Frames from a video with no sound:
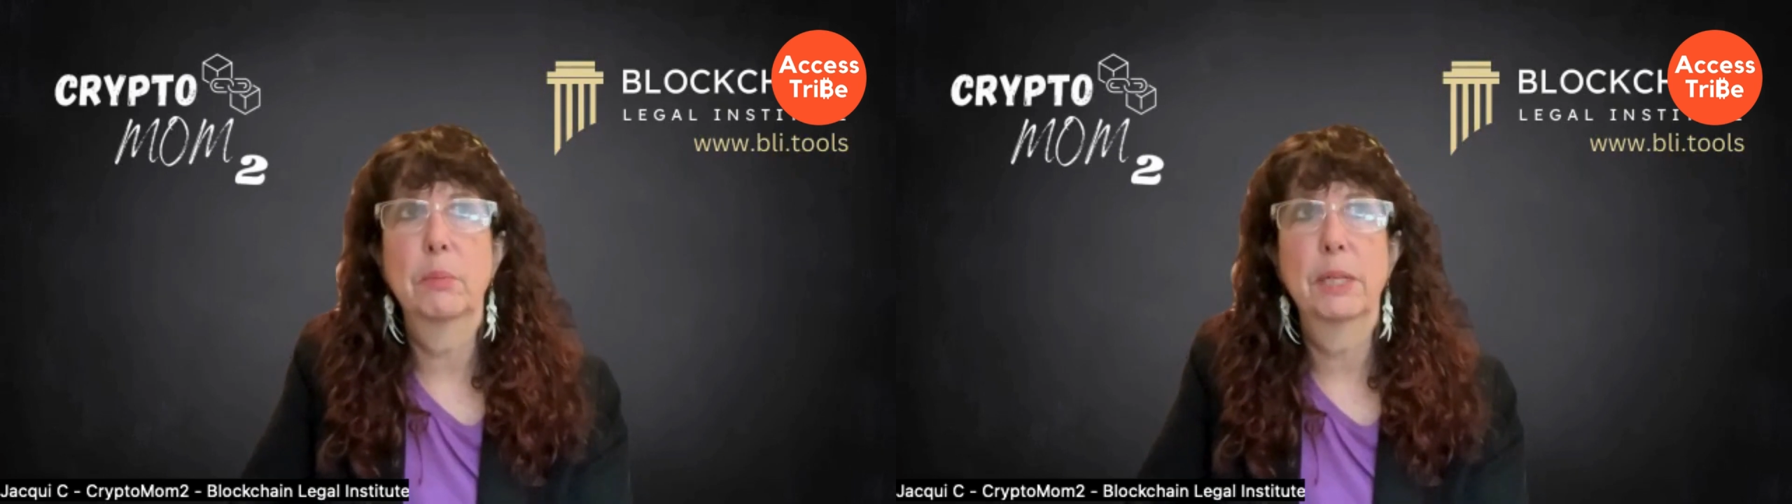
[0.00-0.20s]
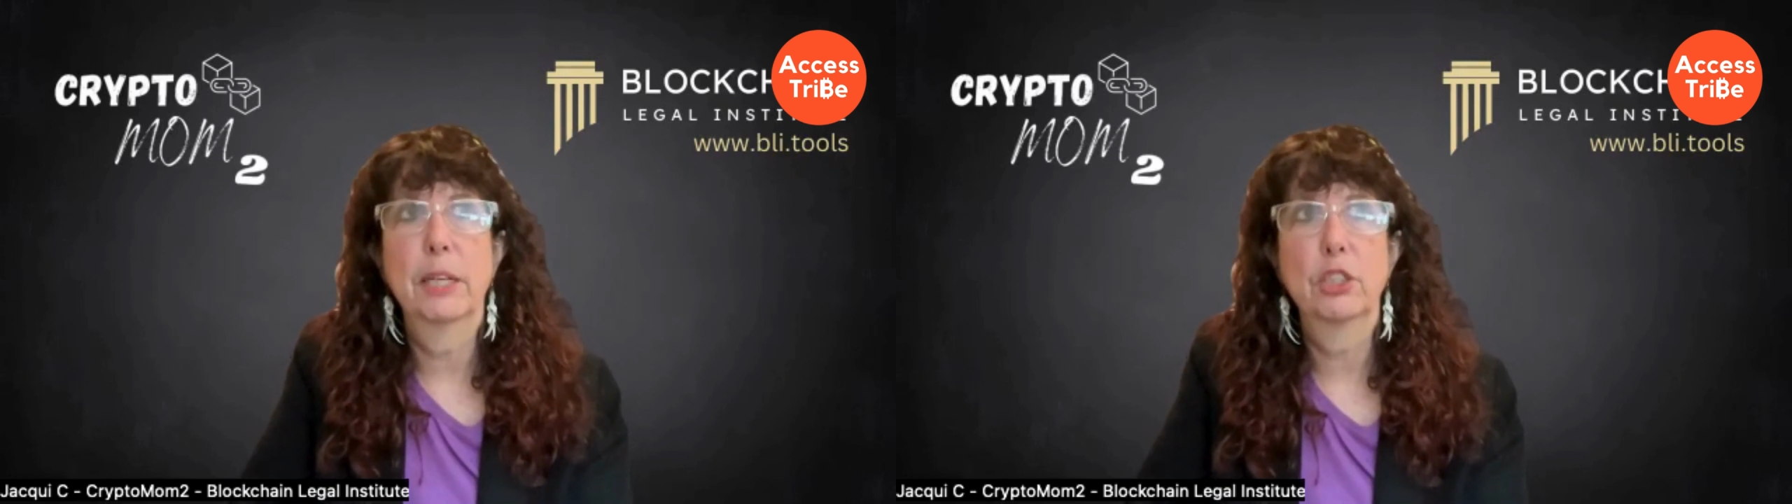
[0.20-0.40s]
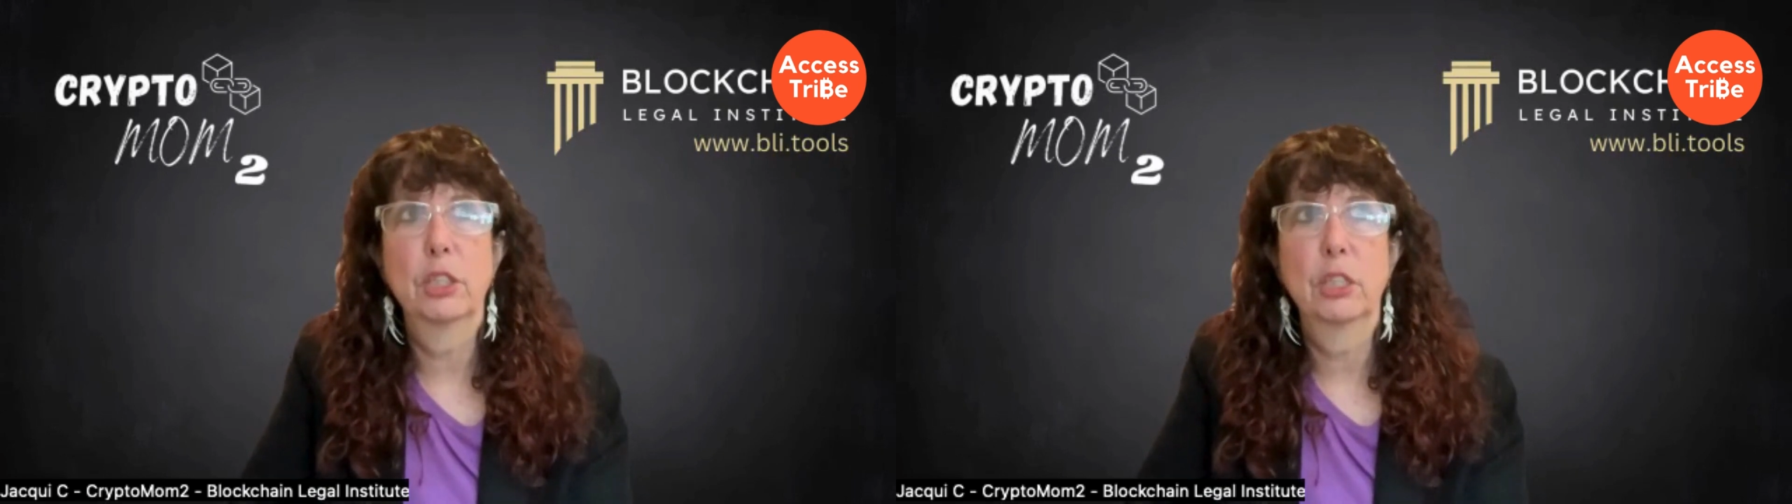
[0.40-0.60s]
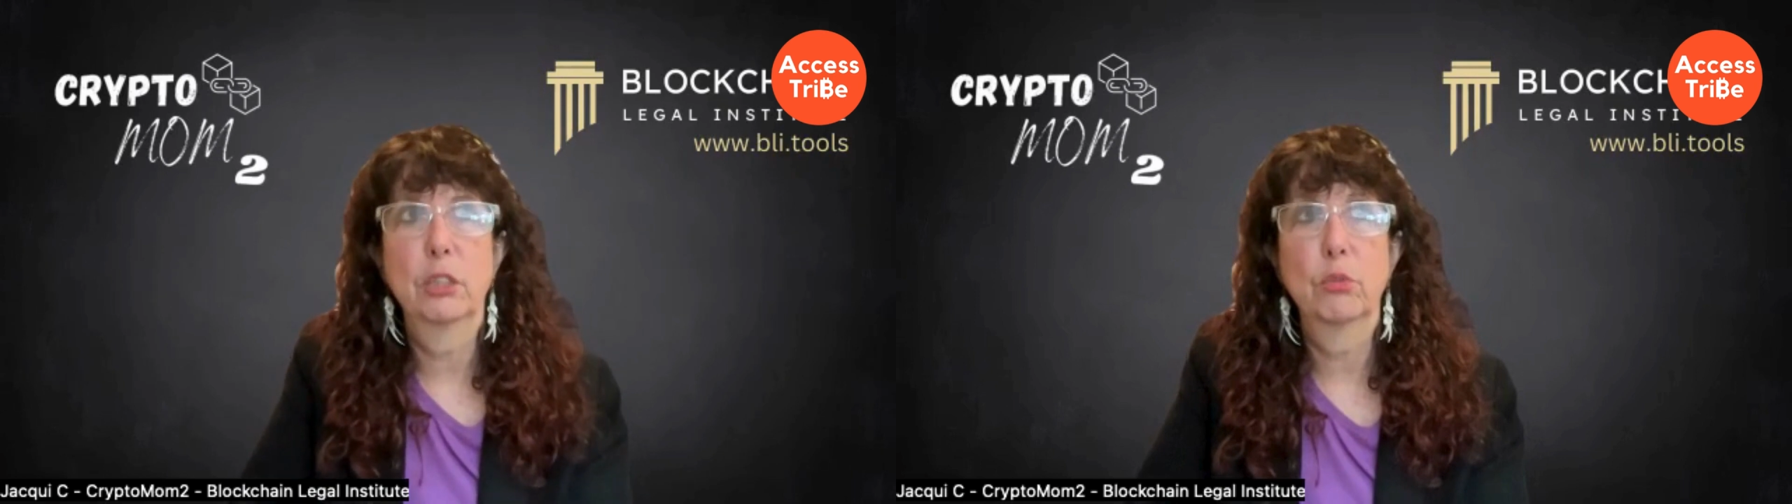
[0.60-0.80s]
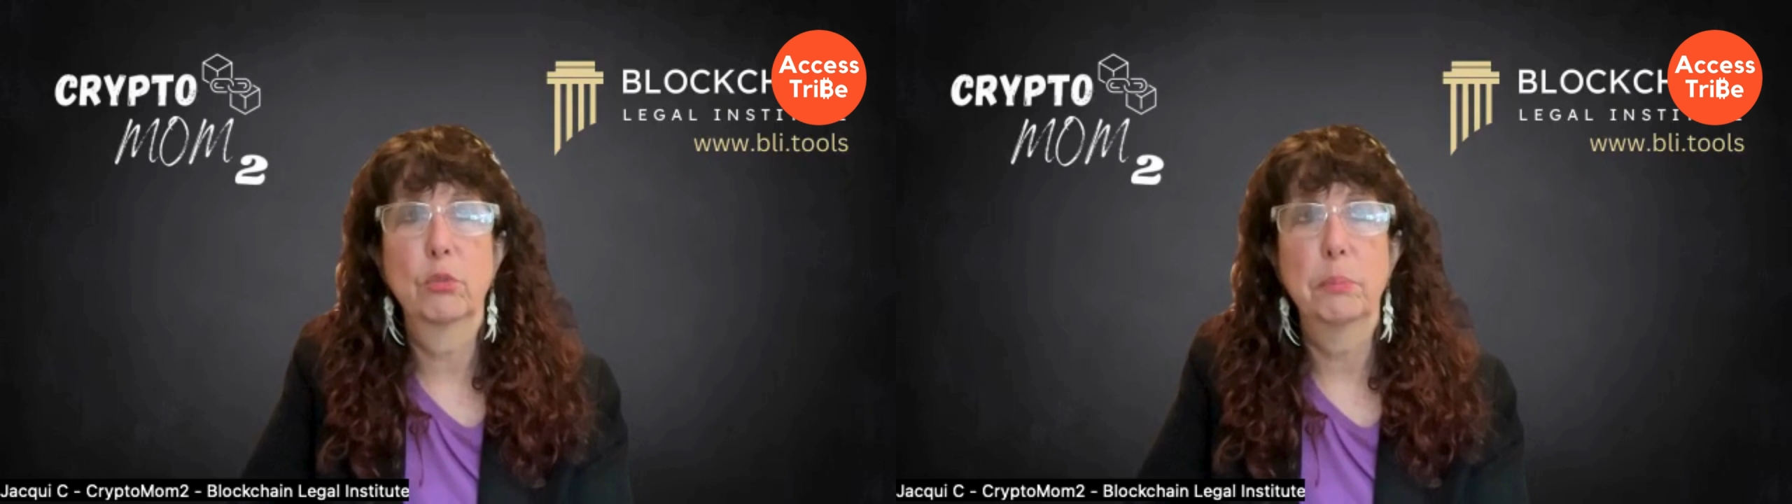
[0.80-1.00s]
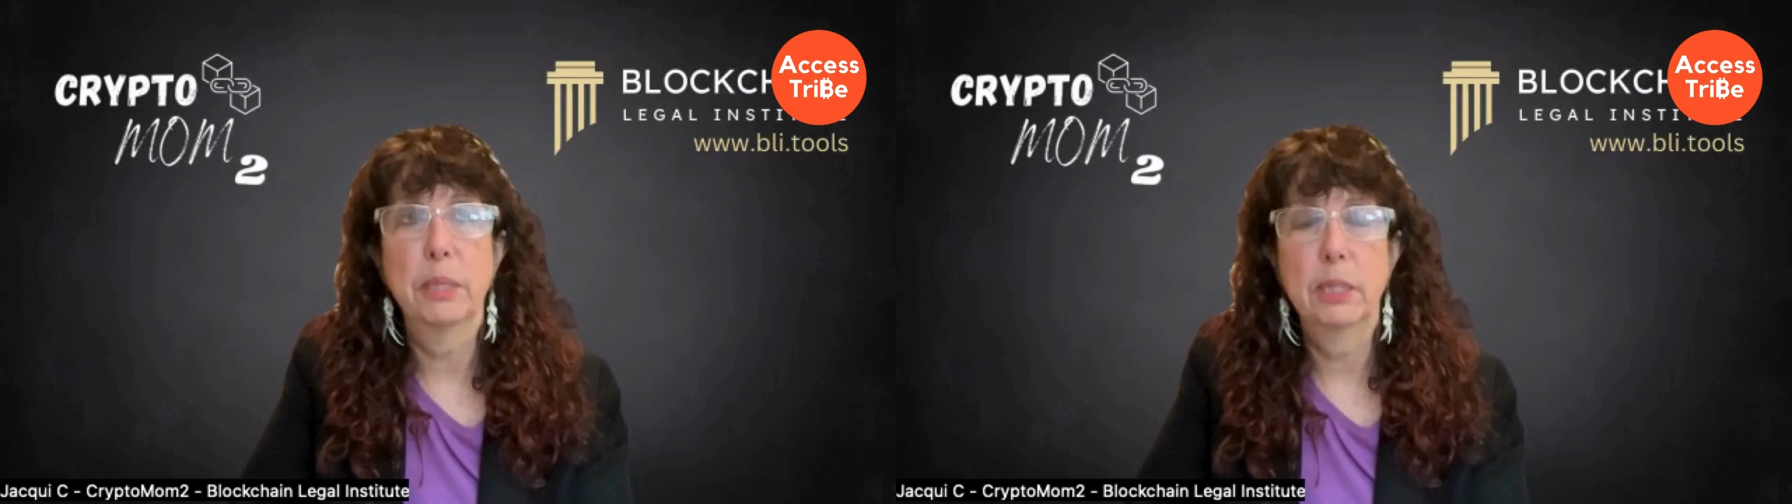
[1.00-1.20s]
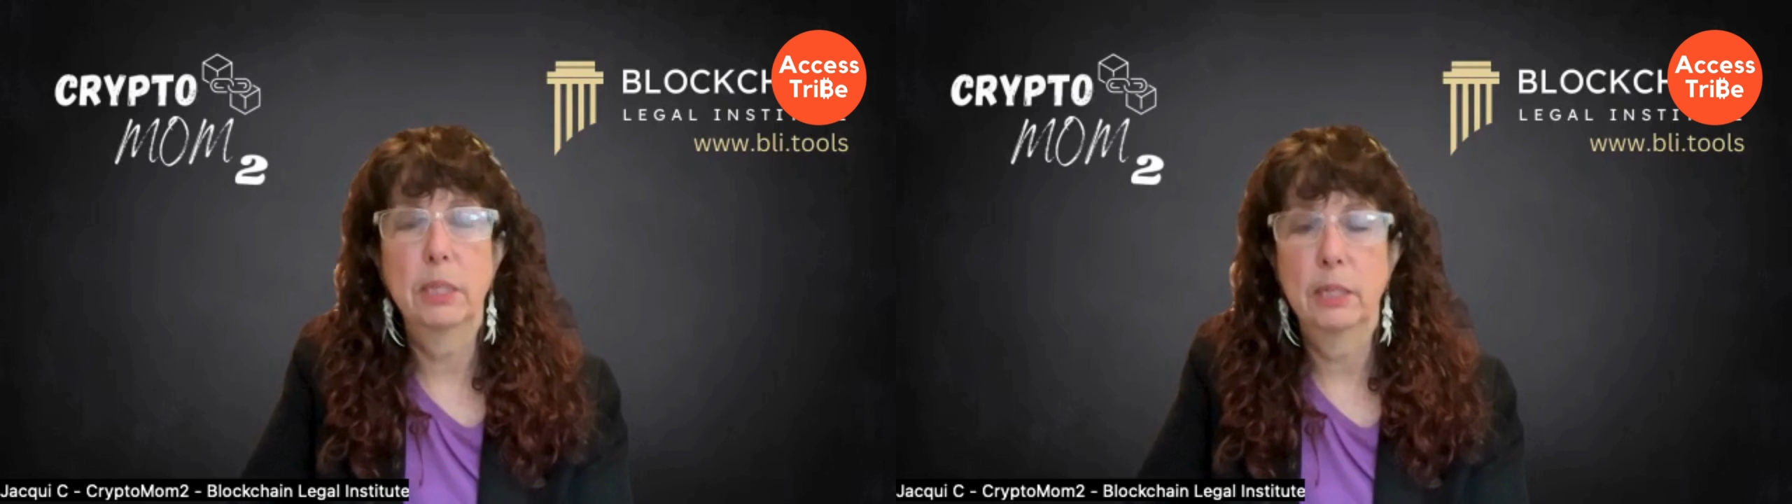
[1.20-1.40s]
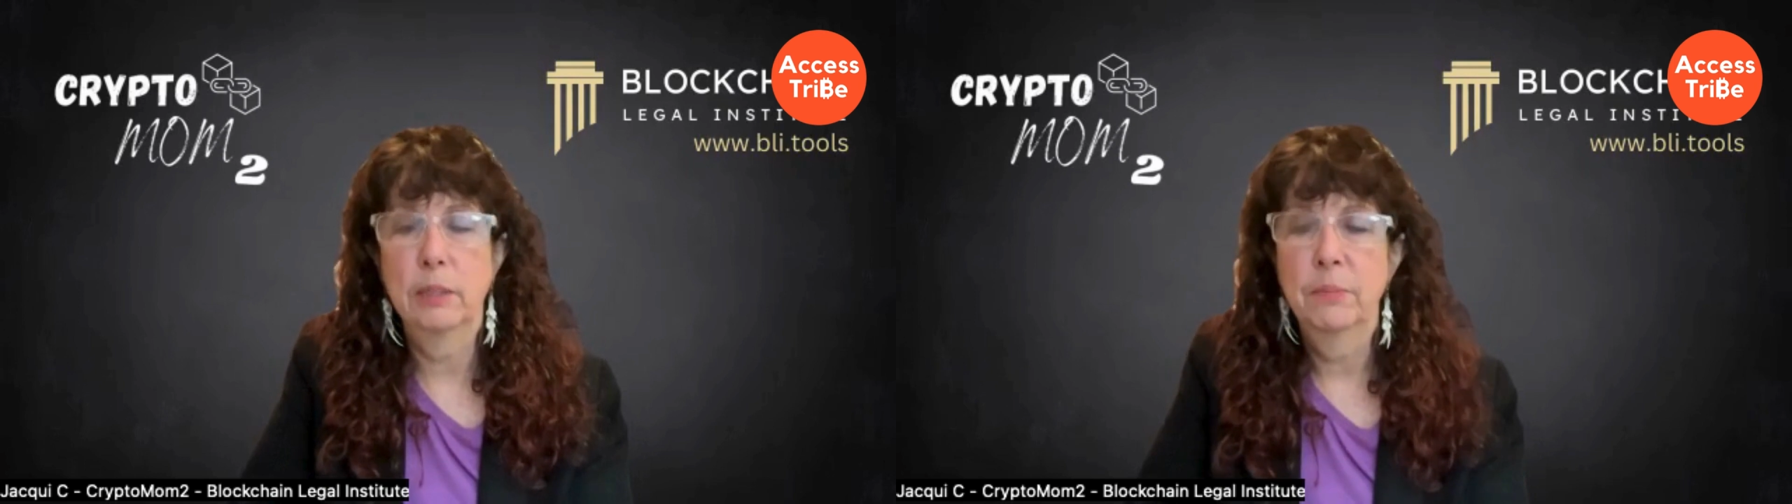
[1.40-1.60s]
being educated through
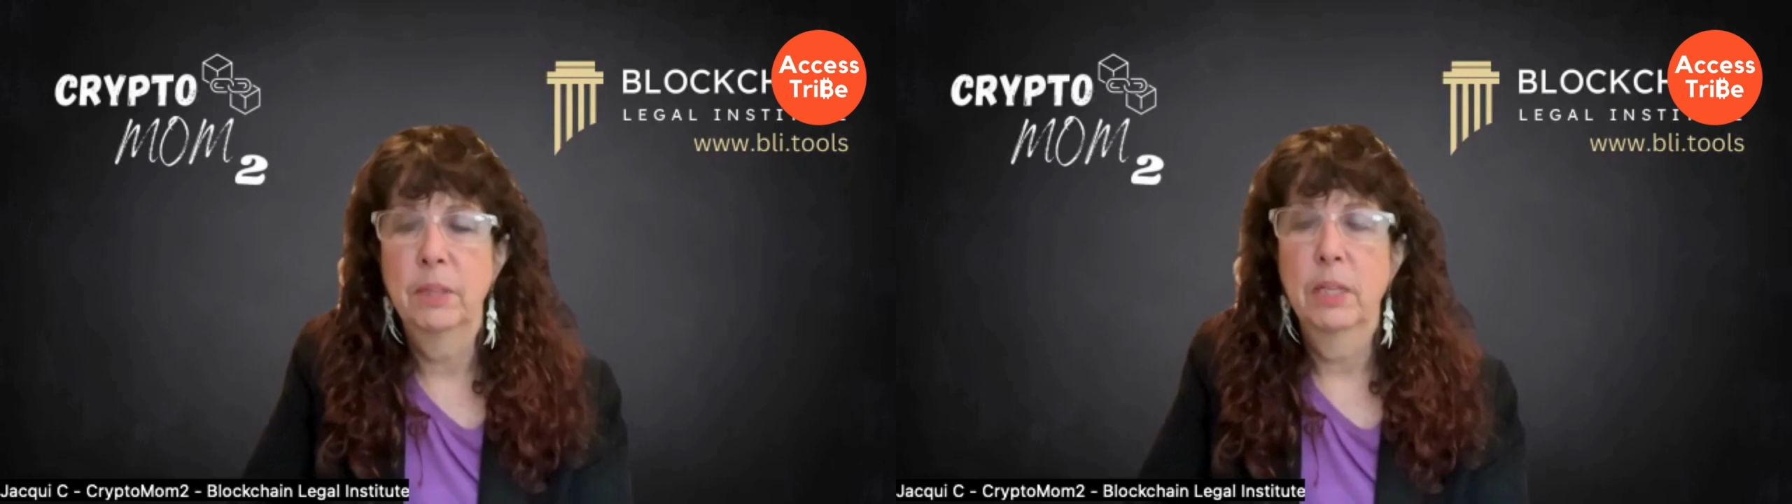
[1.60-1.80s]
media,